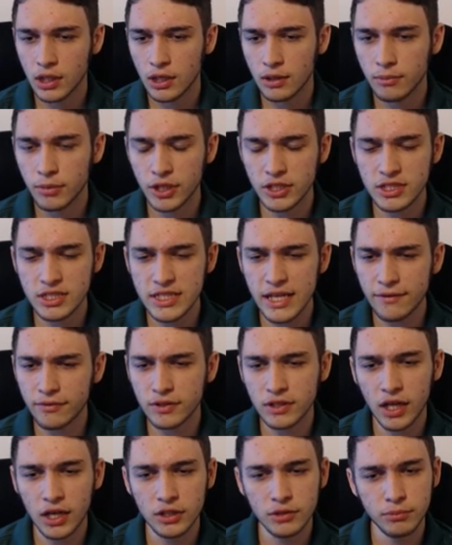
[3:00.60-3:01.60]
But it's definitely
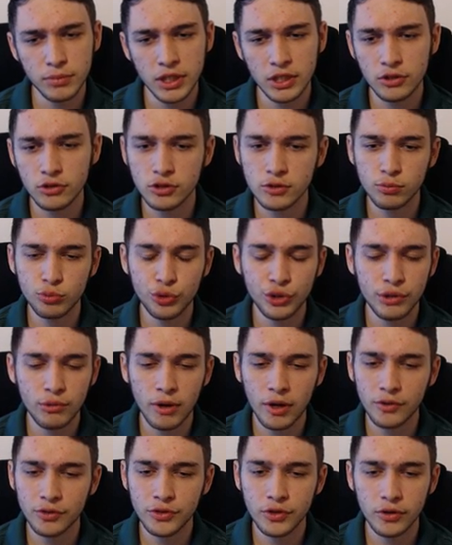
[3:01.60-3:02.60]
not being used
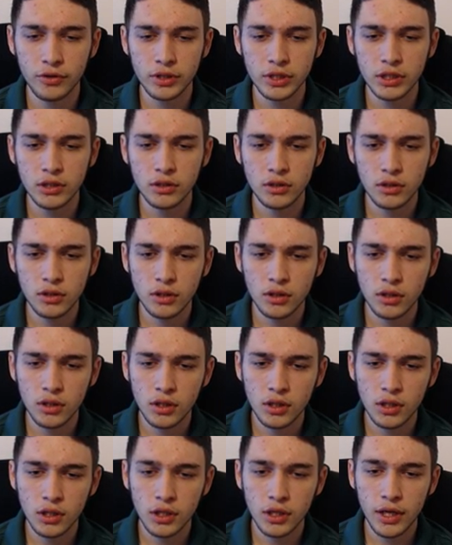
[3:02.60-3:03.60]
pre-round 30.
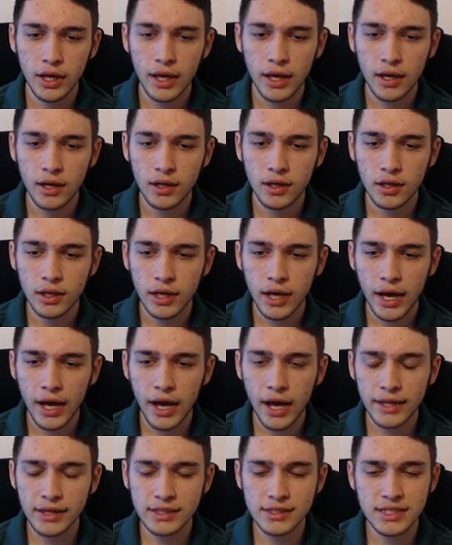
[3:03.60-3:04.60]

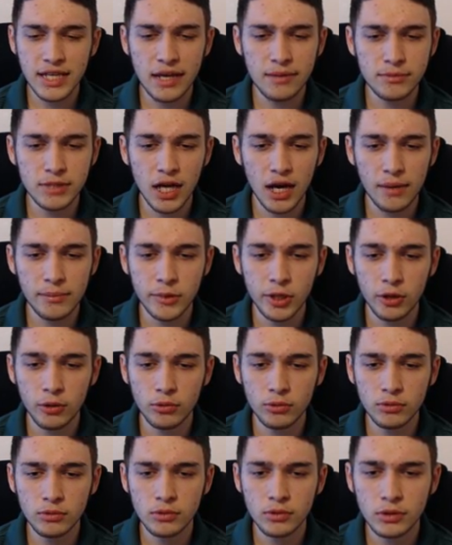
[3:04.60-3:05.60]
At the same time
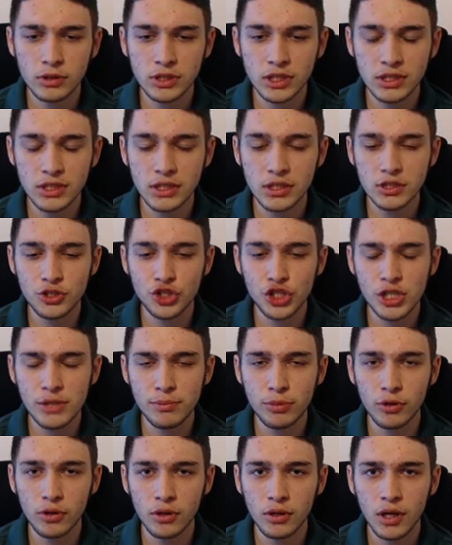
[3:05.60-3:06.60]
though, since it's
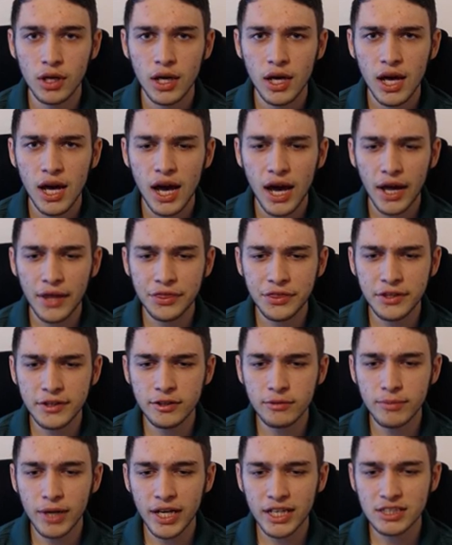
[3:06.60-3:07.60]
cheaper, I think
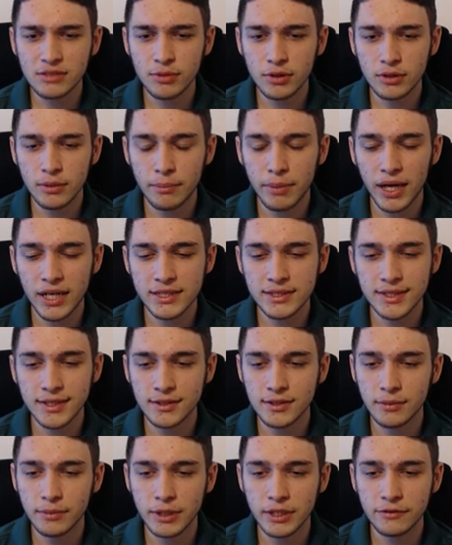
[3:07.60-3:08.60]
you might actually be able to buy sell
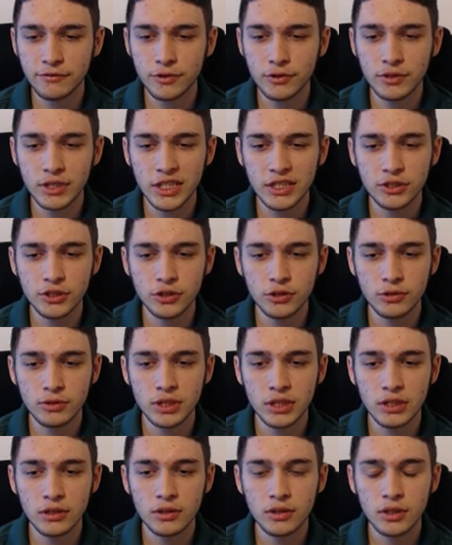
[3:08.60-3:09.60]
it a bit if you need
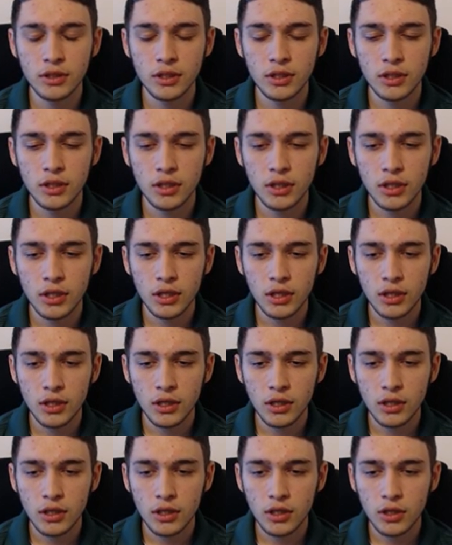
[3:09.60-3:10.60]
to
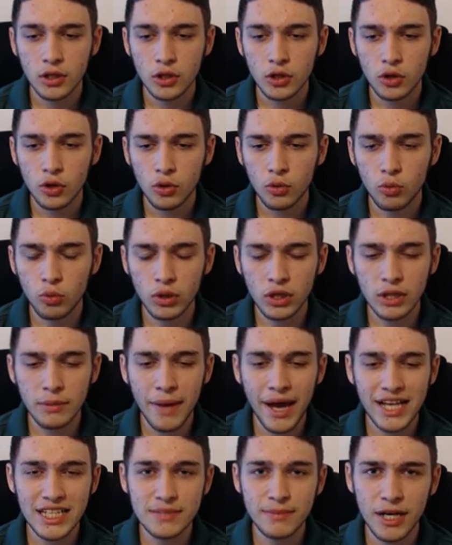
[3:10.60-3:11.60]
really
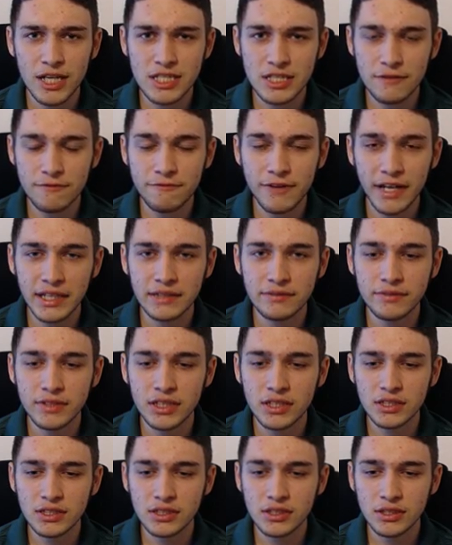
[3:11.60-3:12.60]
maximize the
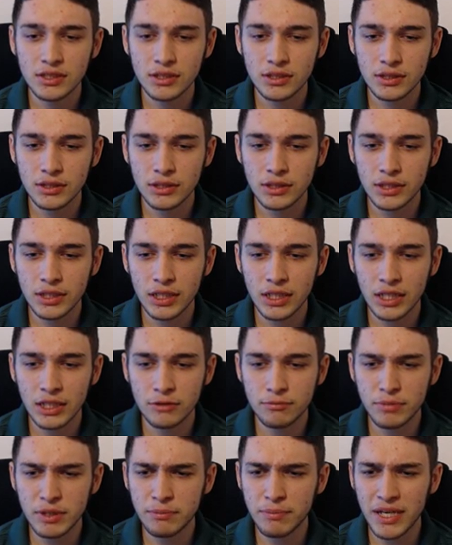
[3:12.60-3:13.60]
effectiveness
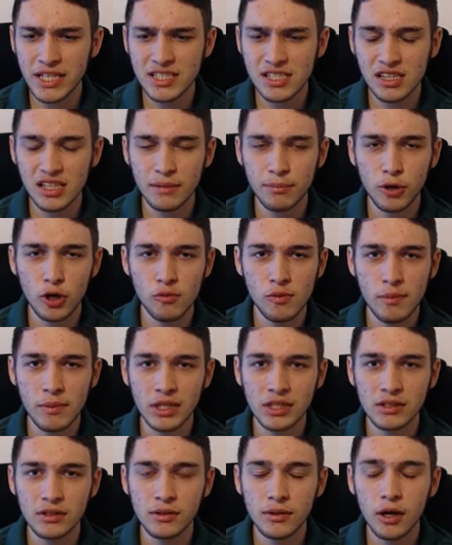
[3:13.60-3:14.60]
and be basically a permanent